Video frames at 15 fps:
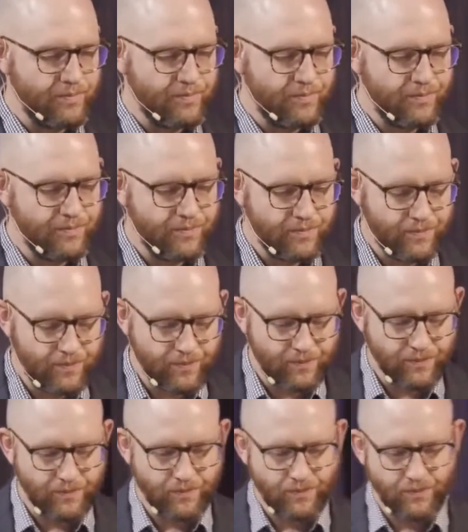
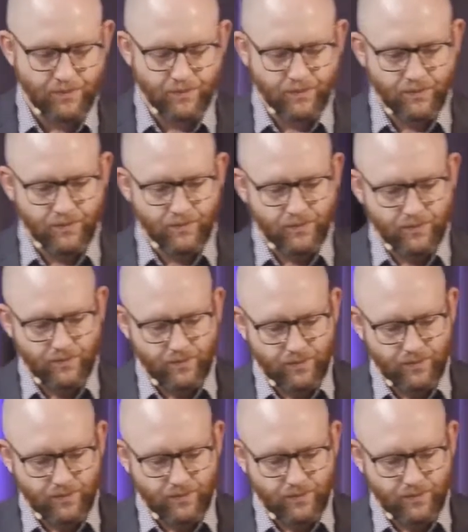(silence)